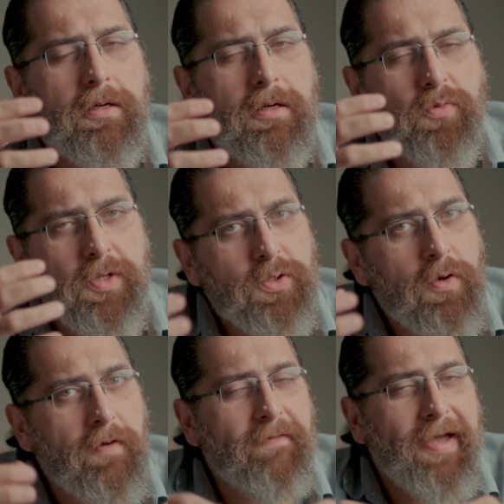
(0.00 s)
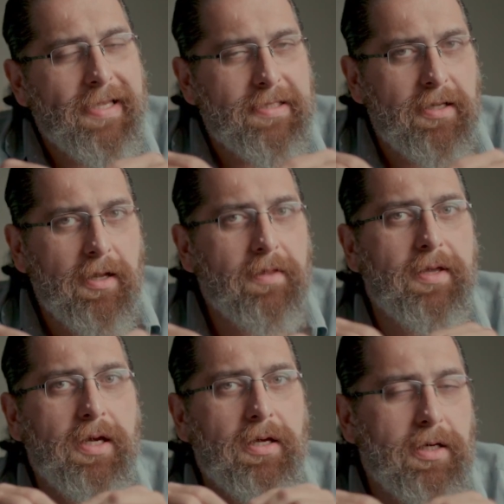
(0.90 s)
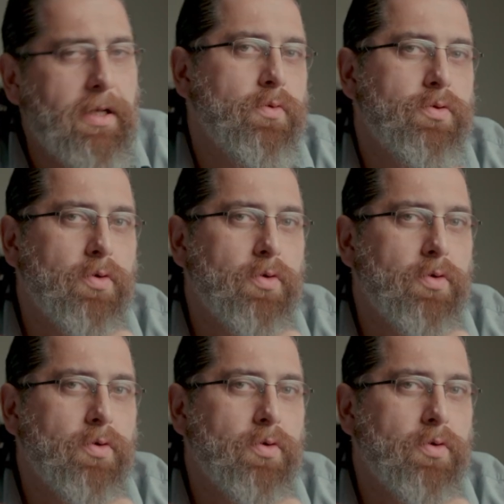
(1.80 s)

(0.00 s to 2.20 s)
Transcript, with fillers: uh, Resolve has nothing new